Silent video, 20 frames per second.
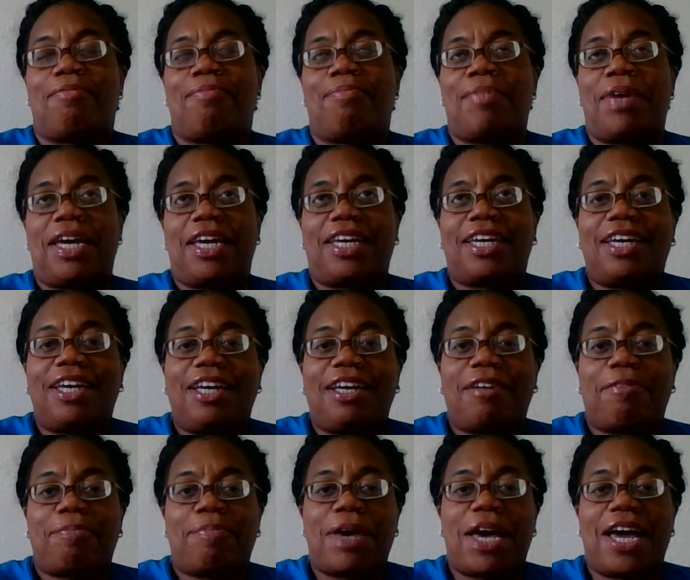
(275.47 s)

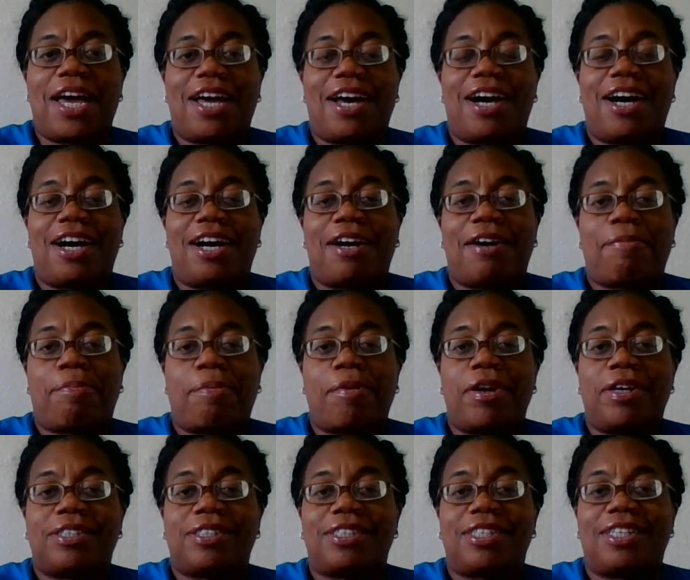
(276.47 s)
making former
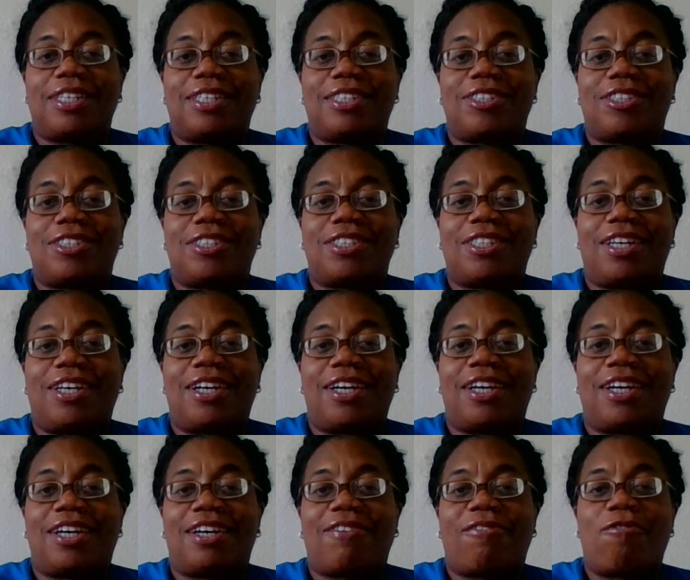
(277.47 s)

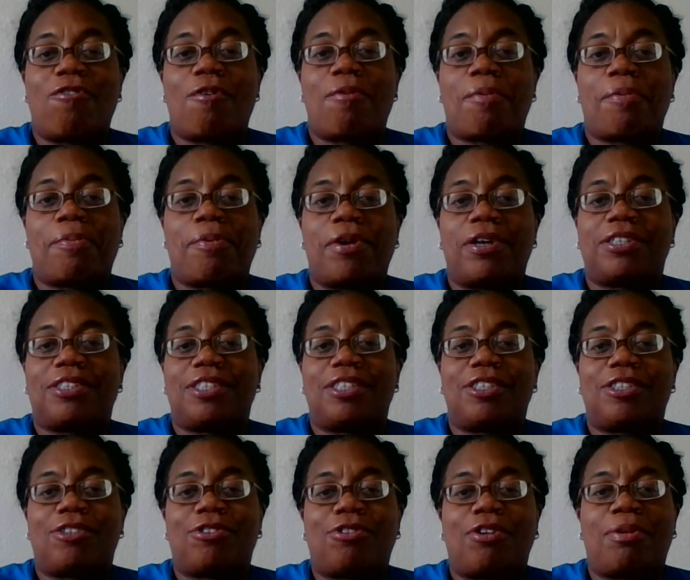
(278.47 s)

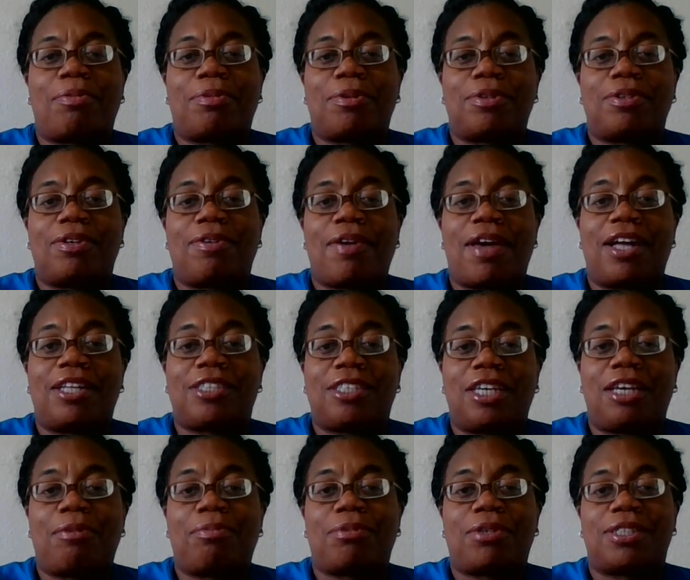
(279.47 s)
President Trump
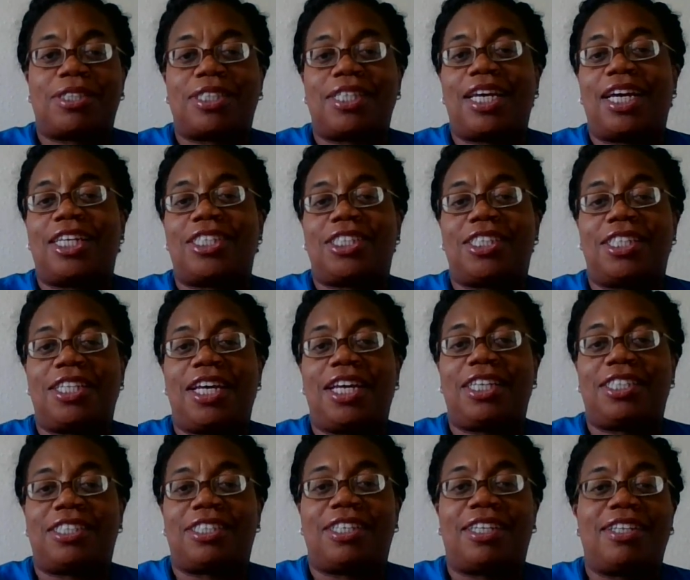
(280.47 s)
attempt
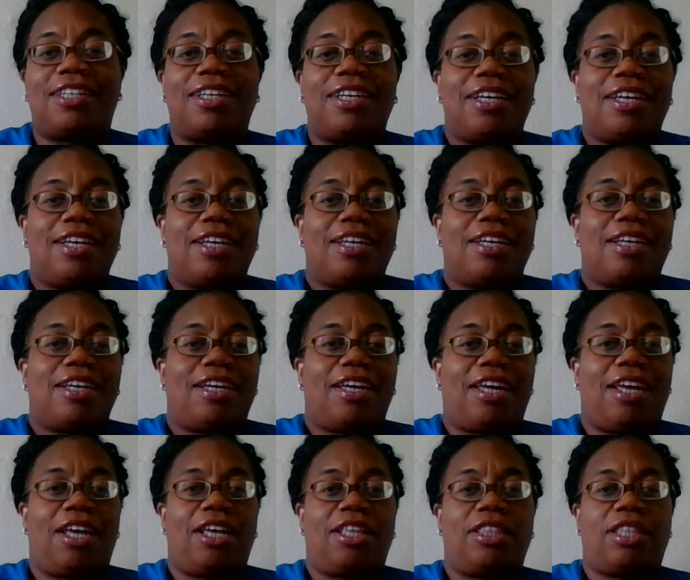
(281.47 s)
assassination
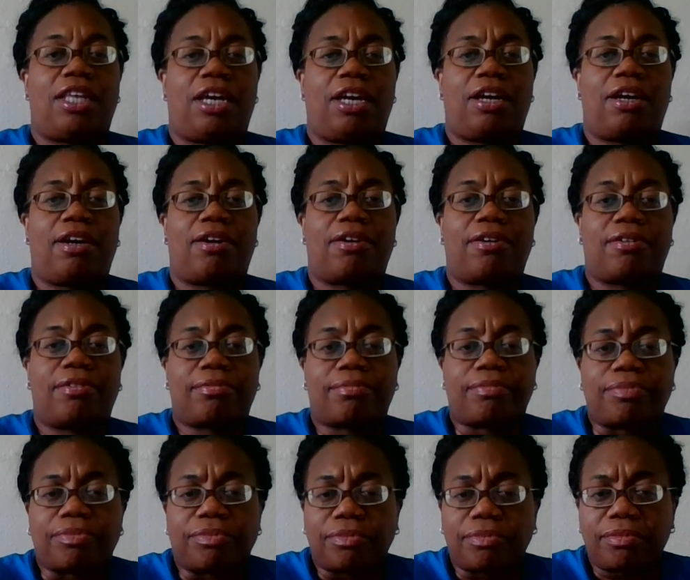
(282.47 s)
in their
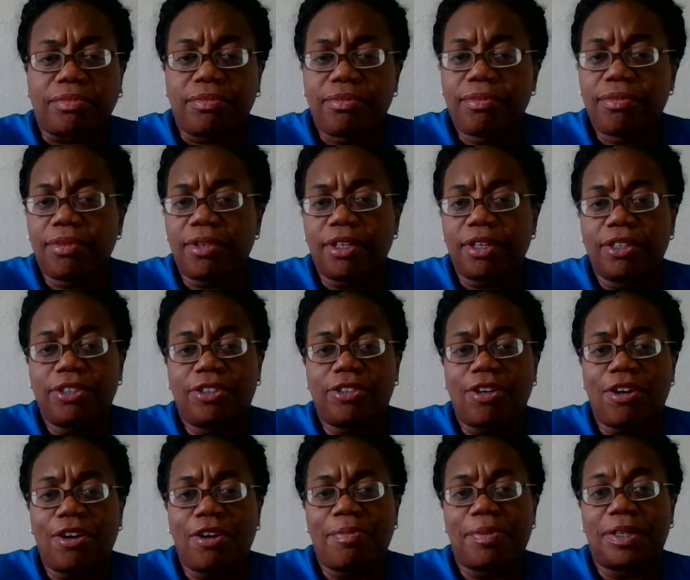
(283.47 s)

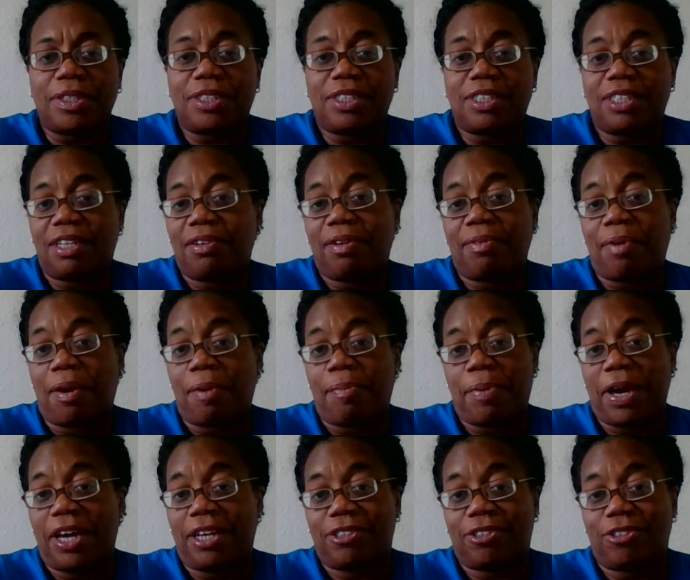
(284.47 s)
sermons. I mean, my
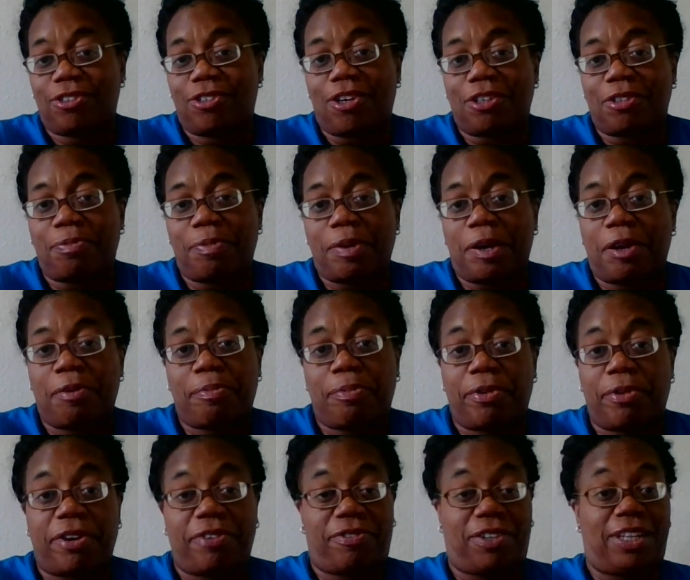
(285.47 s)
pastor talked about it
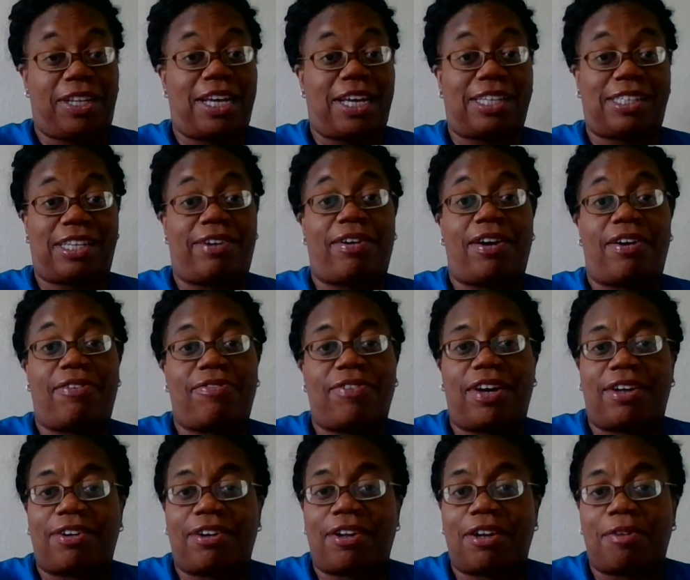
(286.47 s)
briefly. That's how I
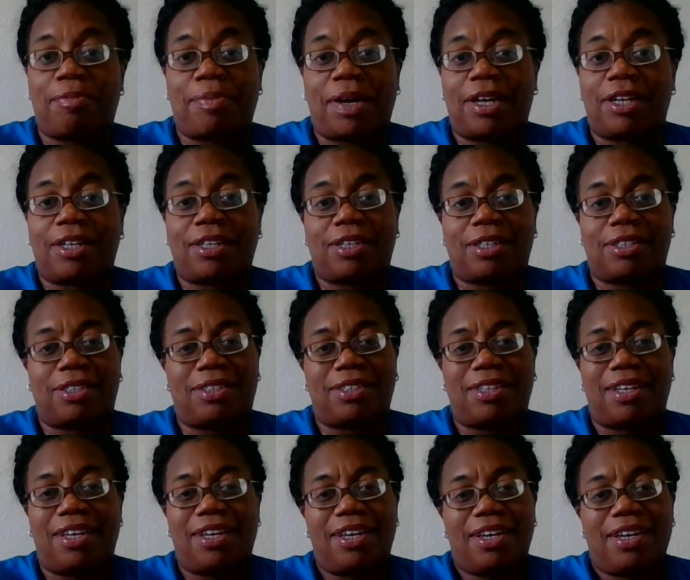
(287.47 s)
found out about it, because